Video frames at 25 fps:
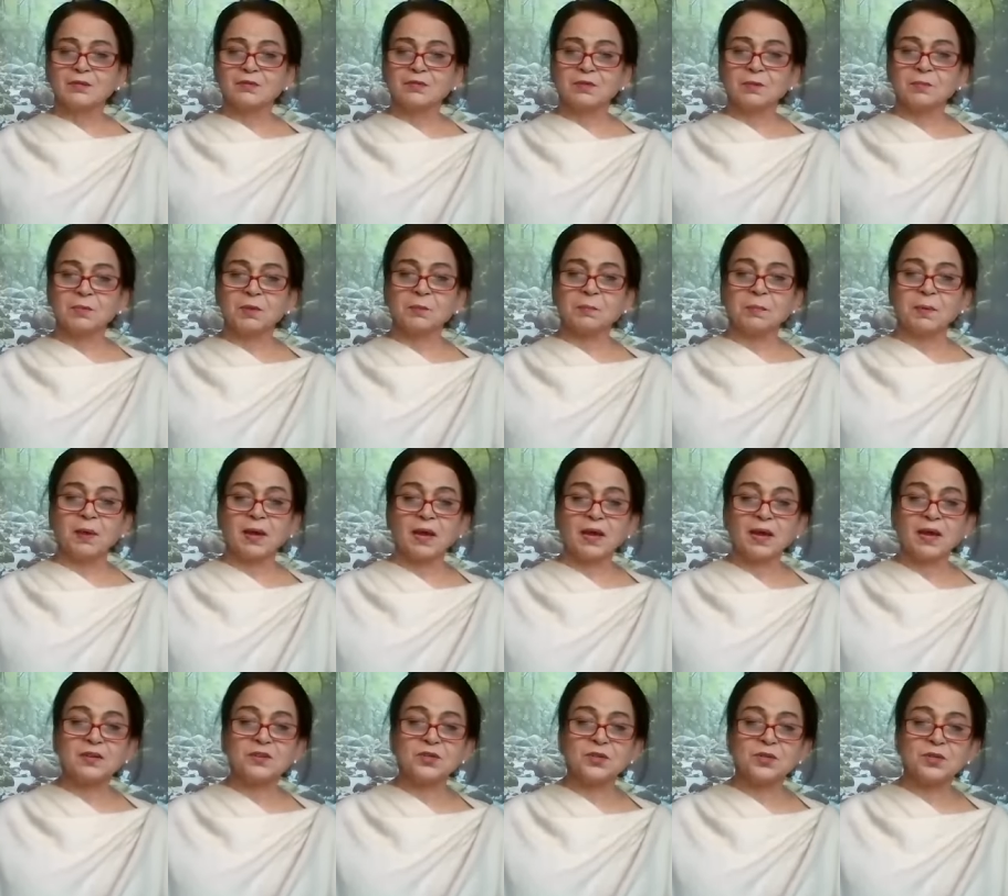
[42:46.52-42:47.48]
from the
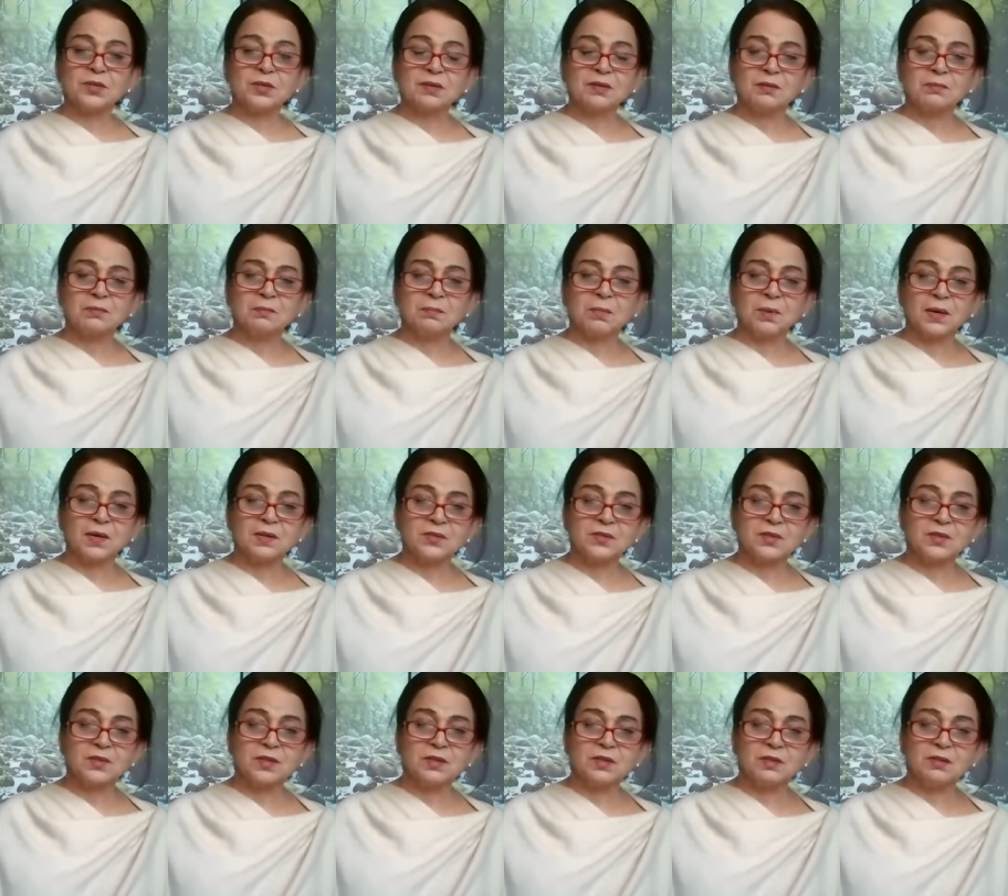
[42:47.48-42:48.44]
past,
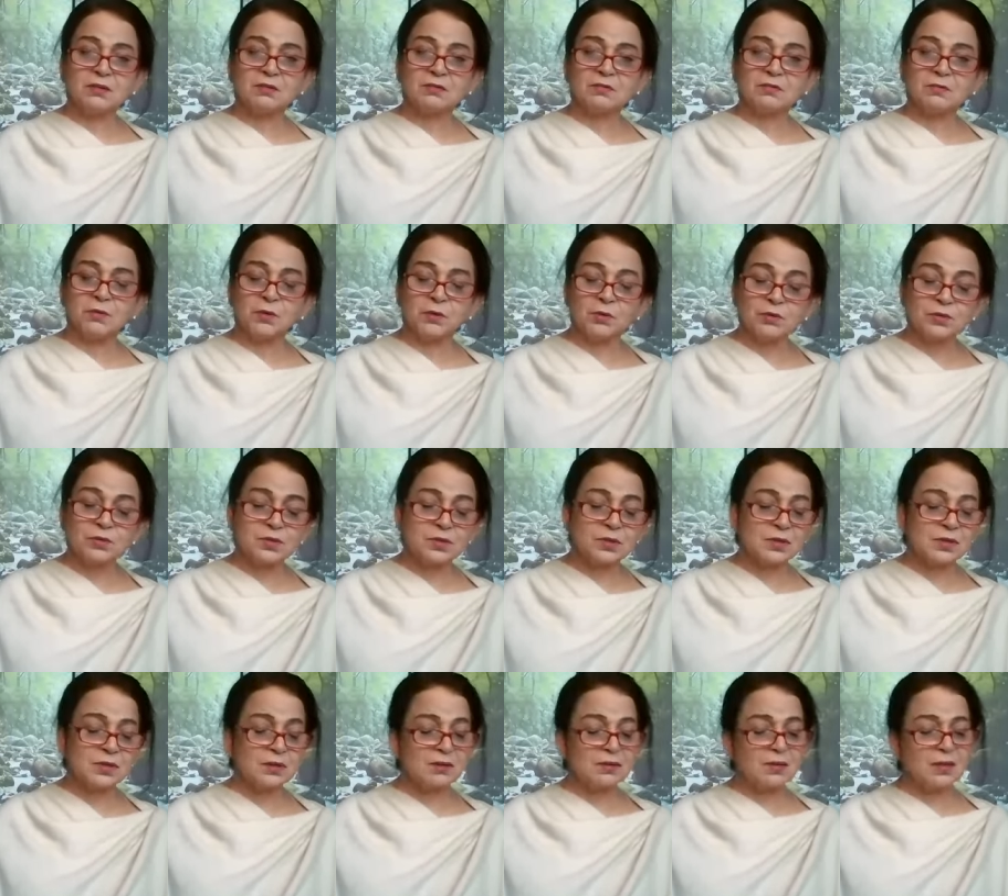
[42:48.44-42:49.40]
present,
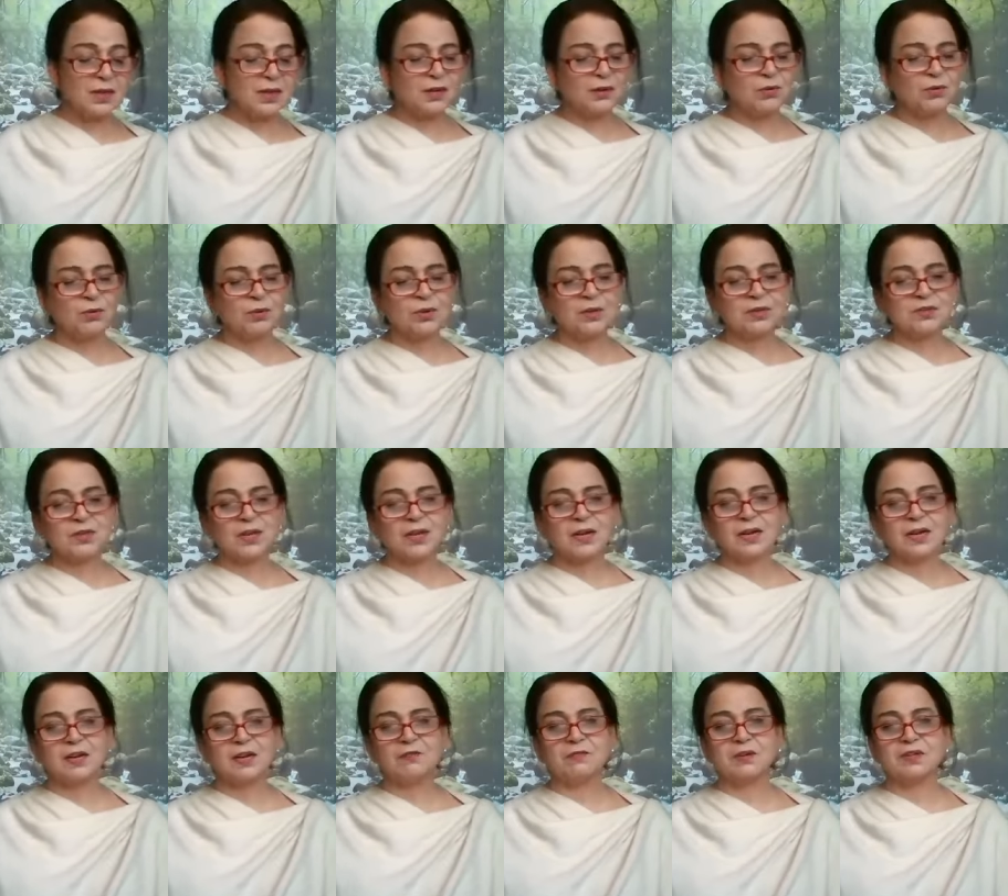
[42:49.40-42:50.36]
future, they know
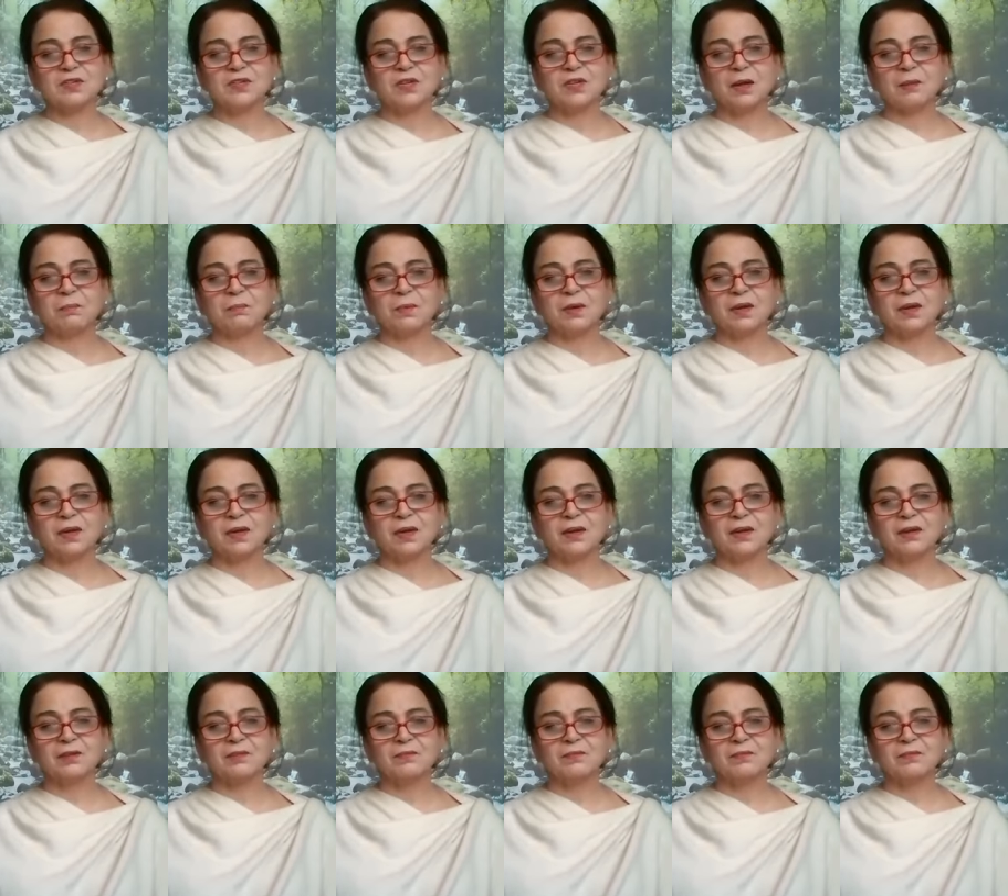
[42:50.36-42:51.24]
exactly what's happening.